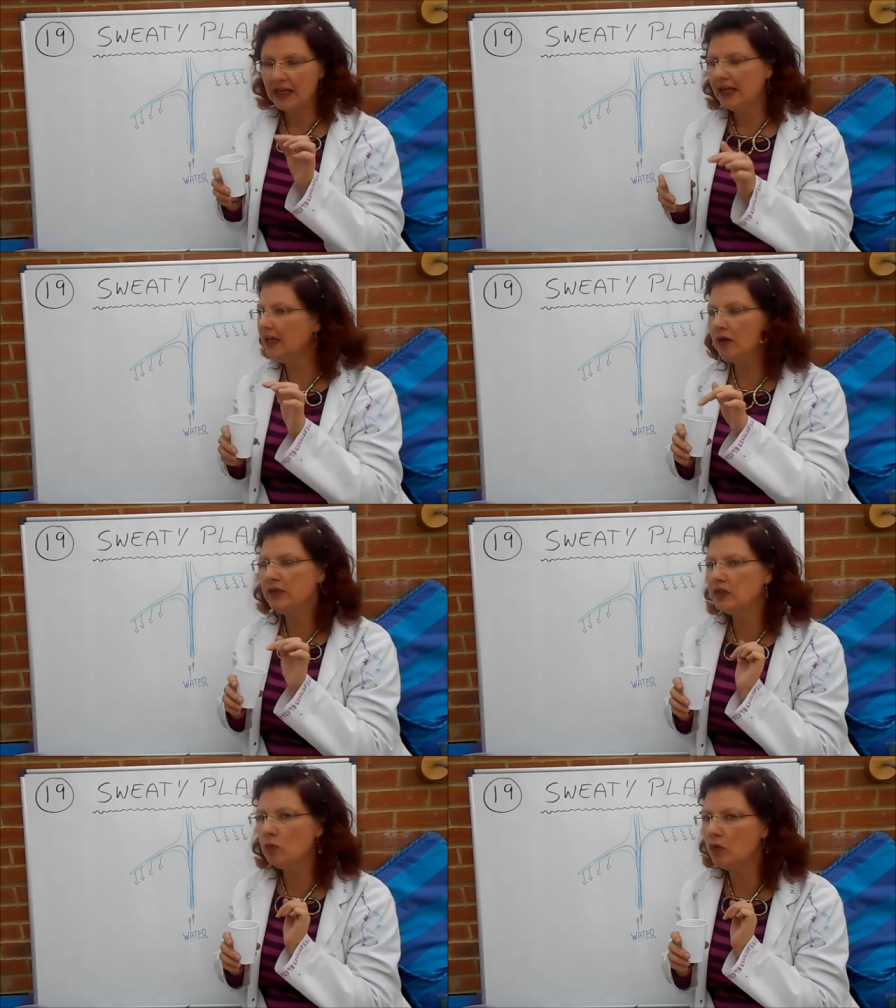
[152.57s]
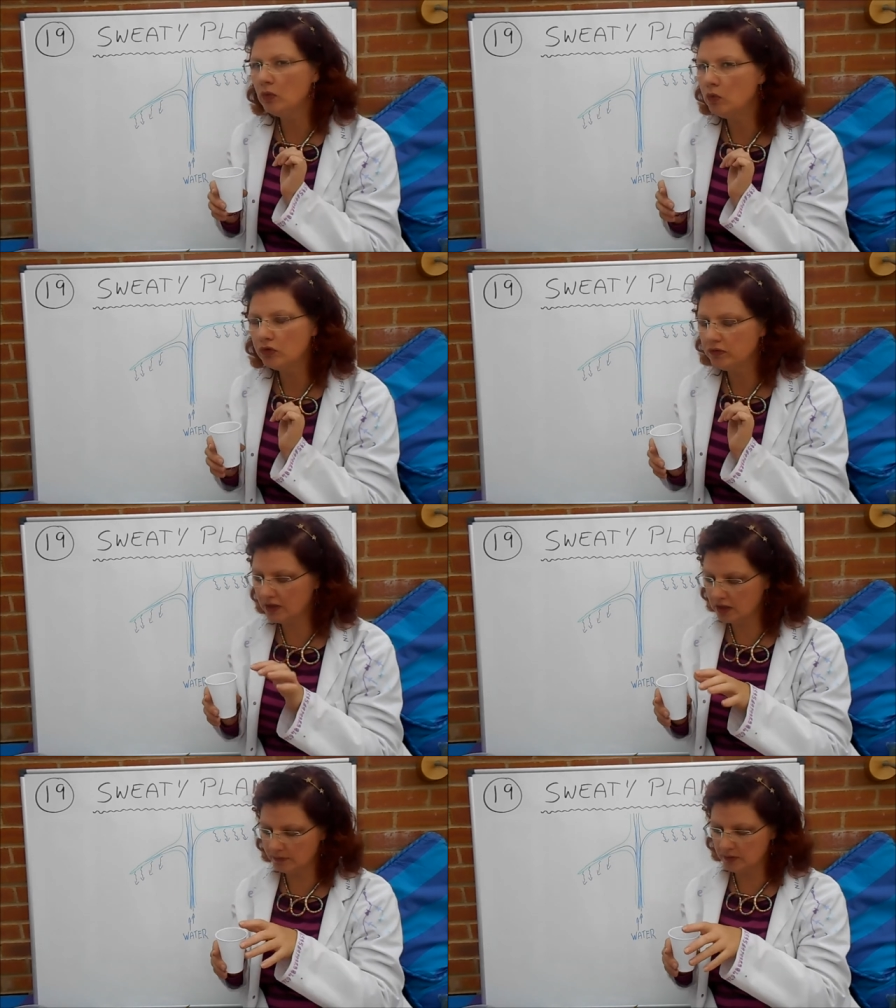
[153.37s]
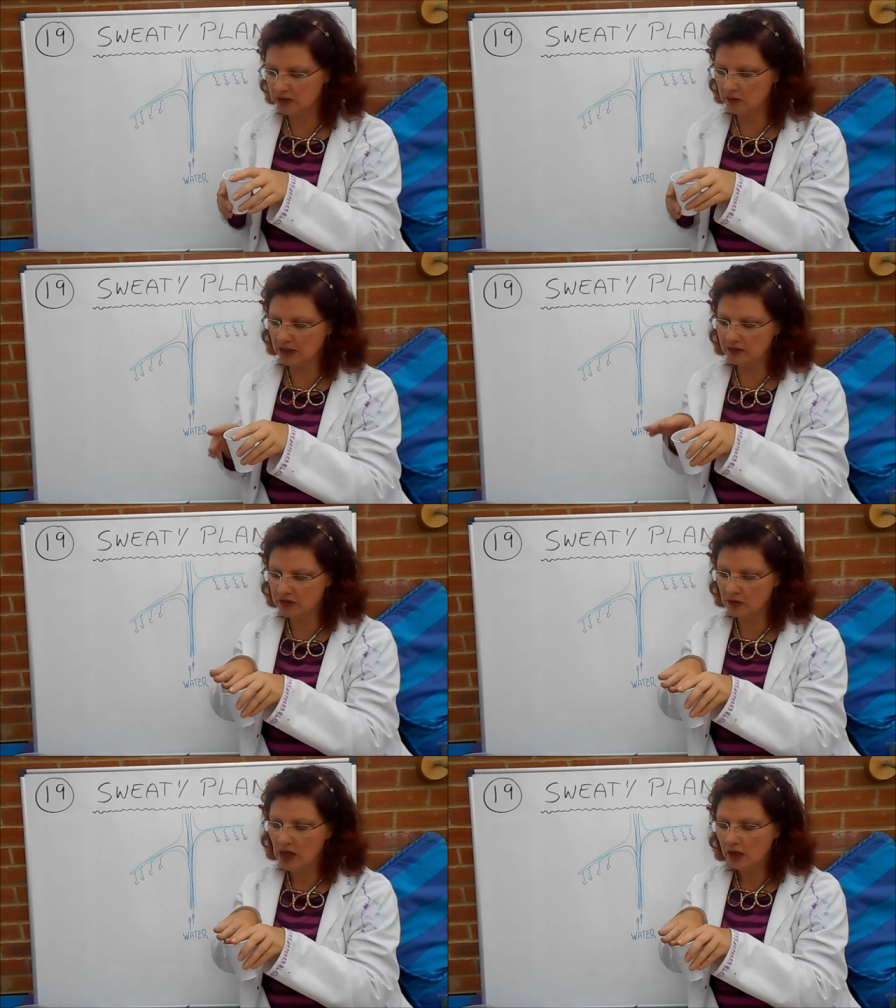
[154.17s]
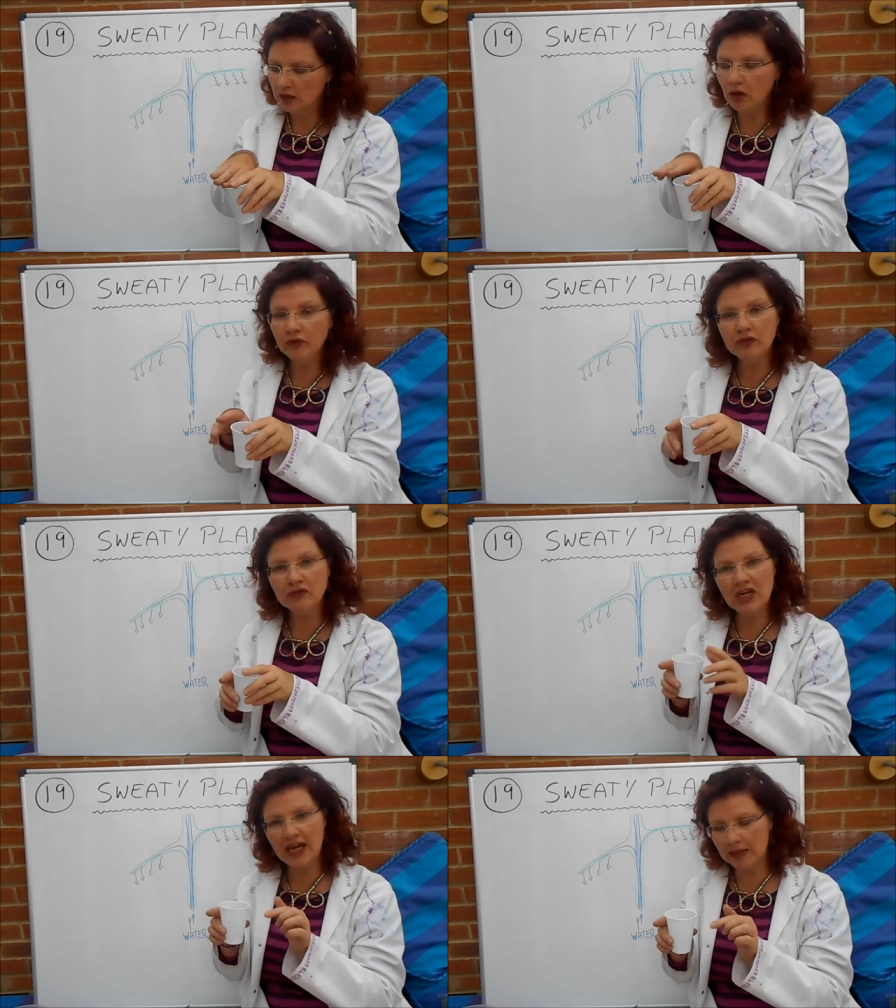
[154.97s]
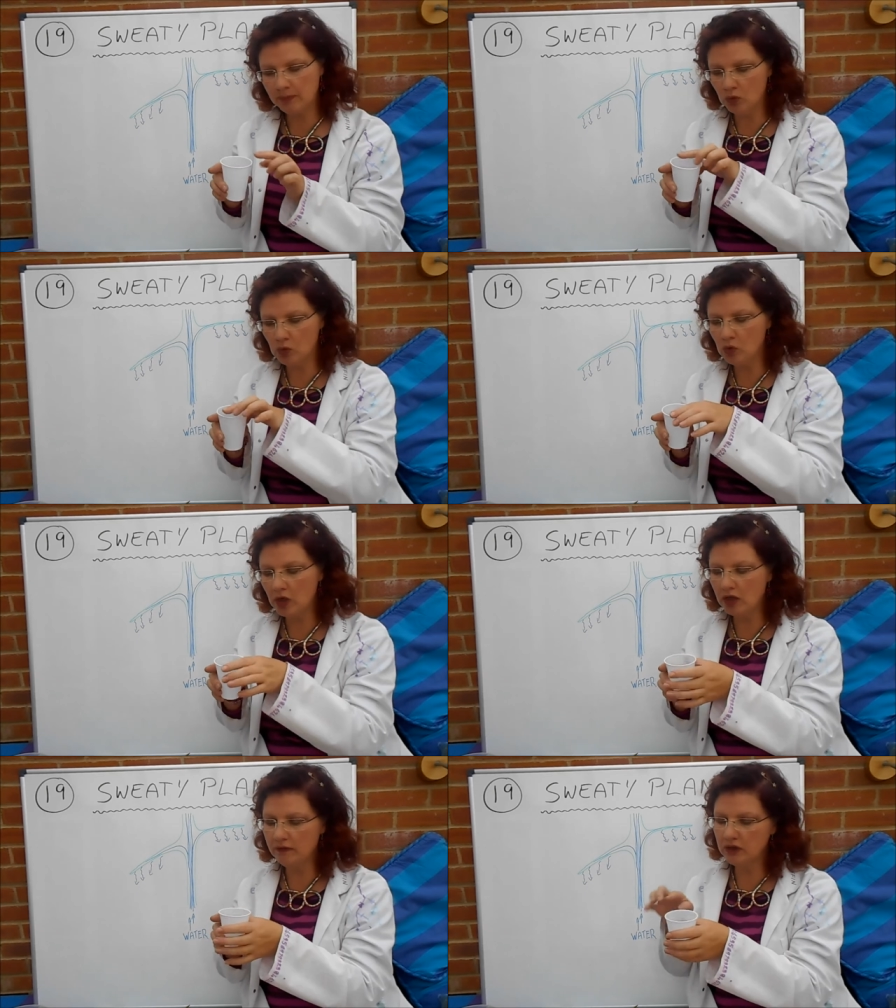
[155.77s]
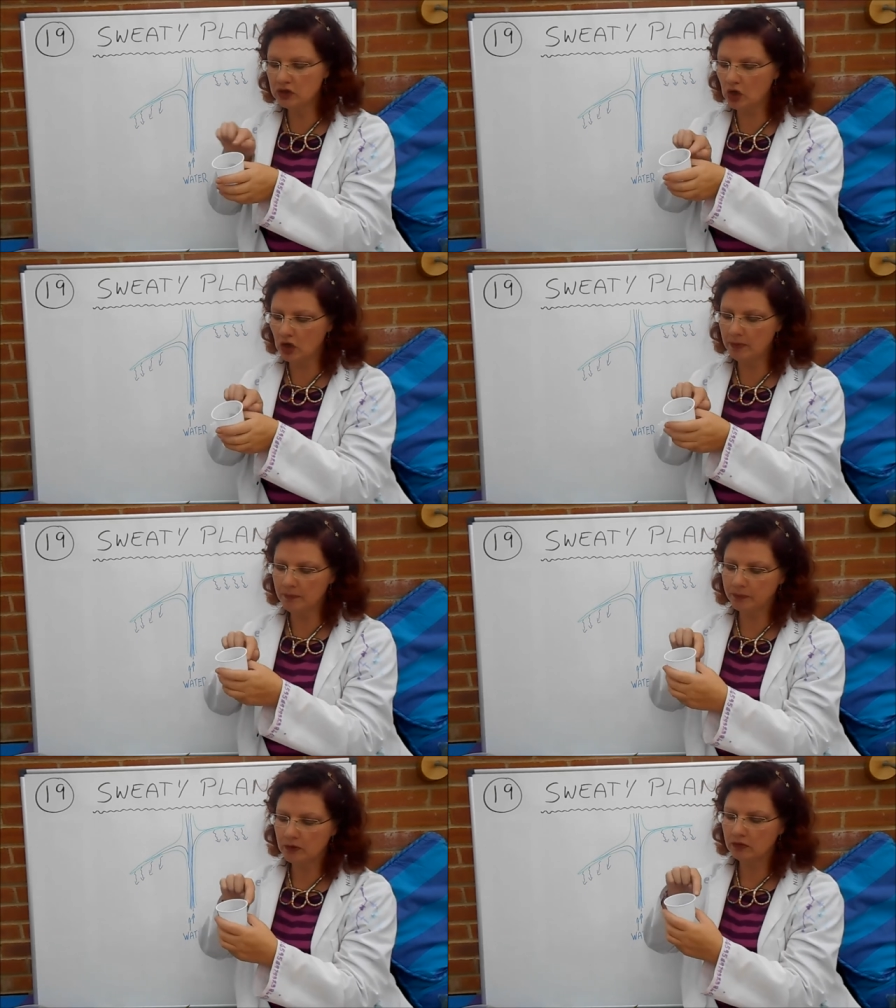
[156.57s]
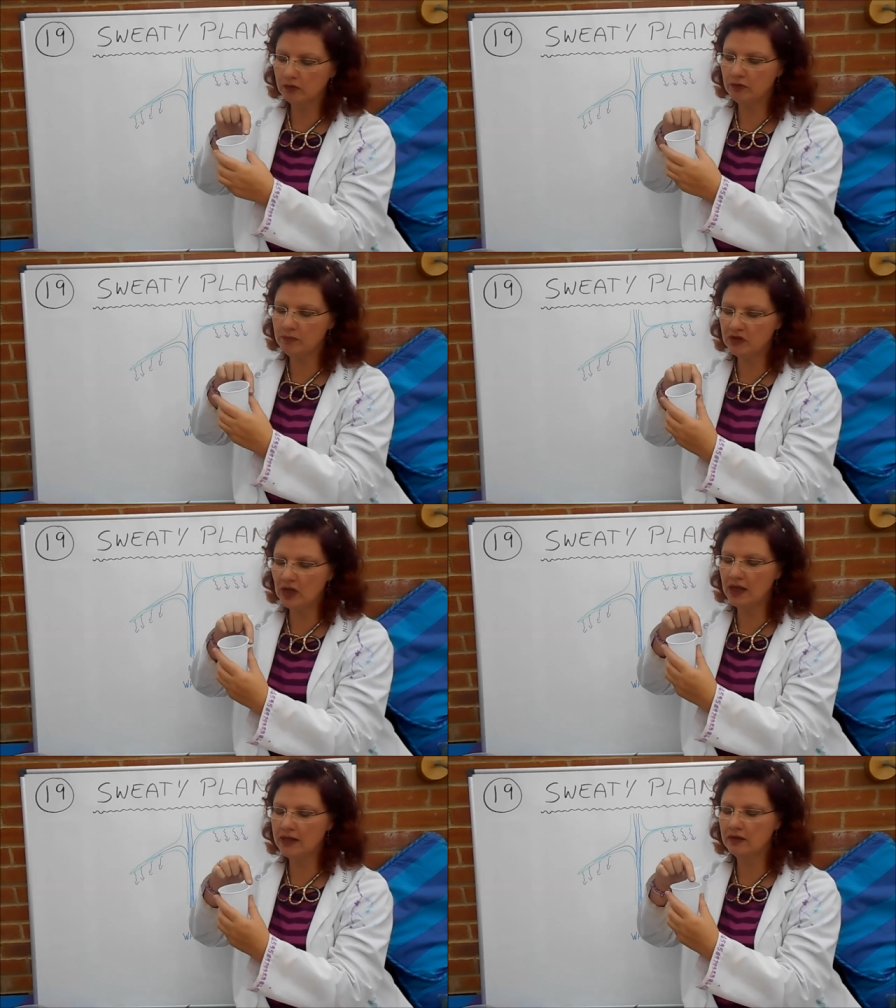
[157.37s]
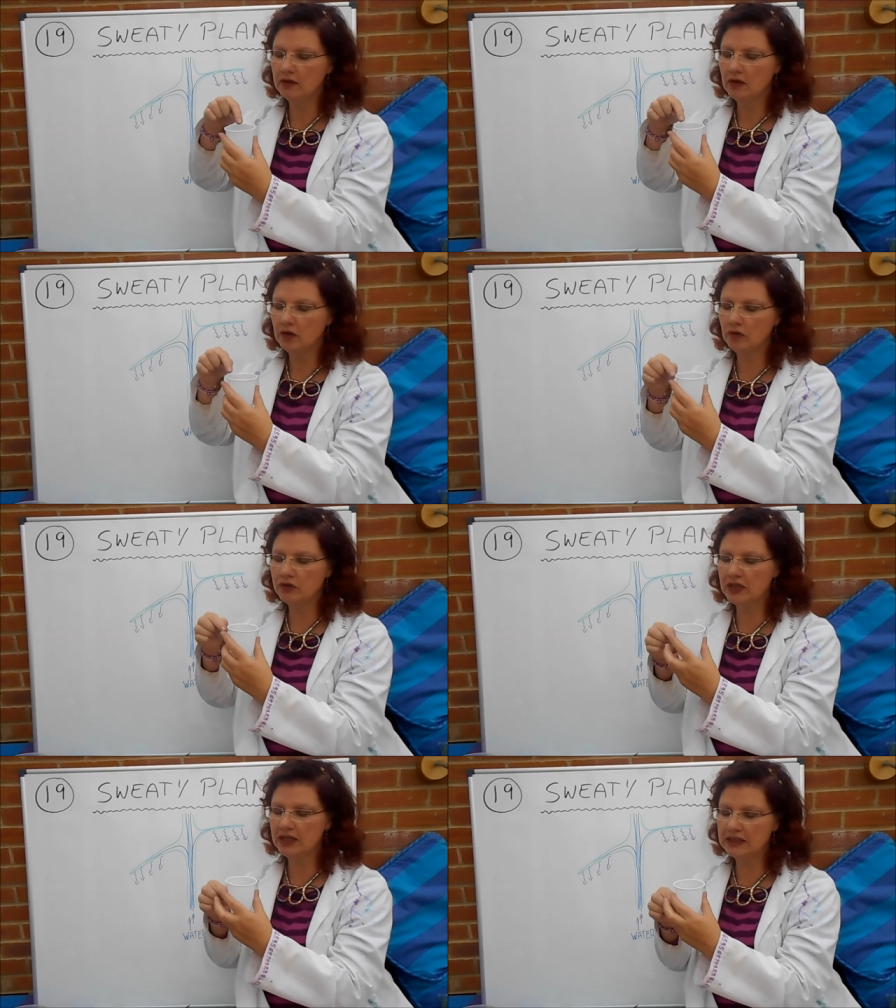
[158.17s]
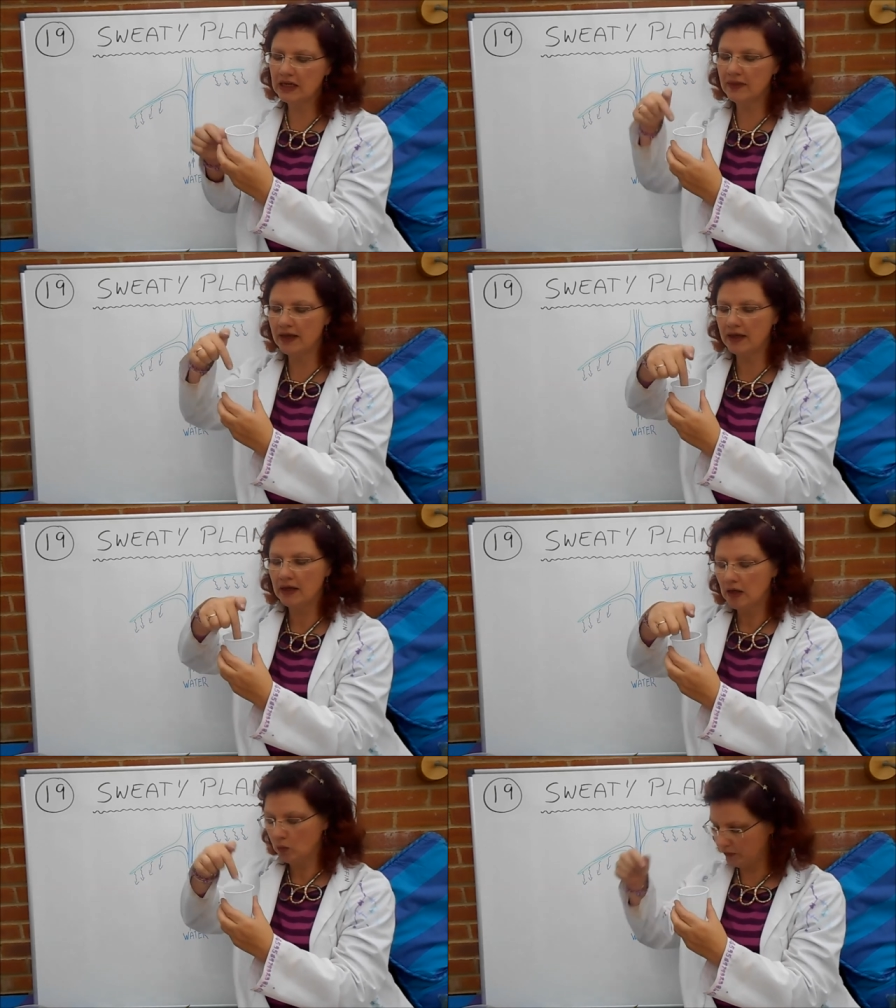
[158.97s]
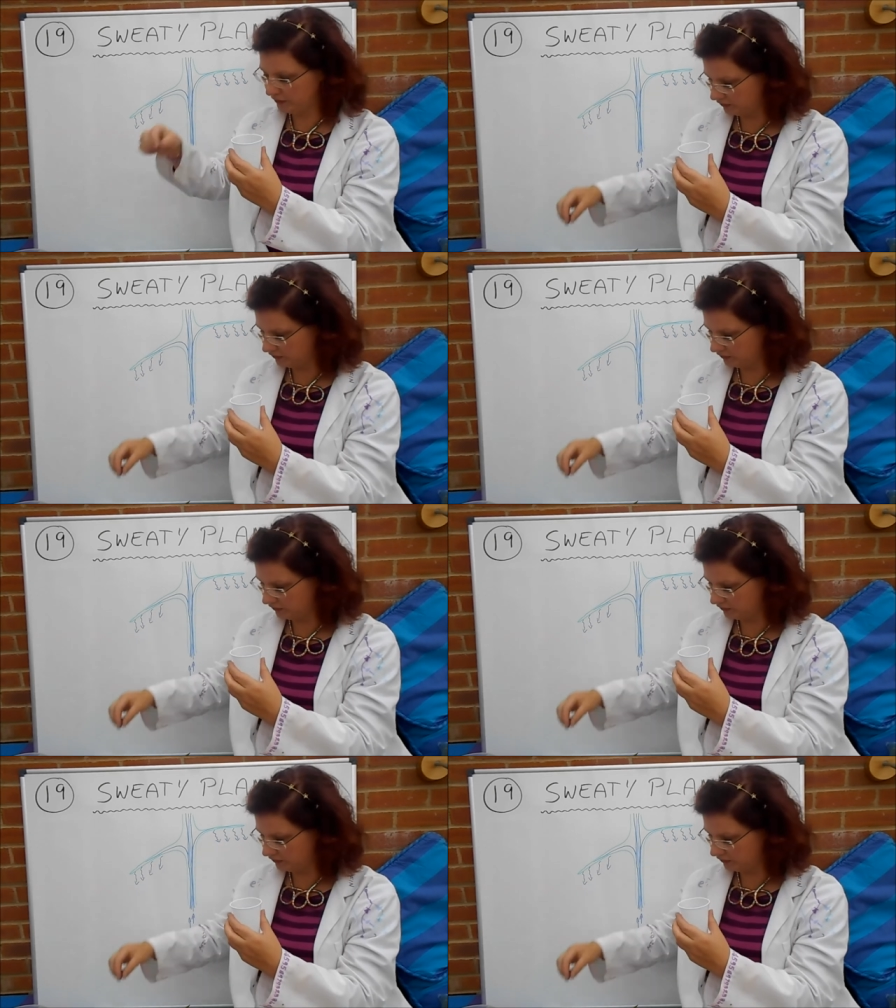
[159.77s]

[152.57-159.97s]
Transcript: Here we don't want the water in the cup to be doing it so lots of tape all over the top so from side across here down there with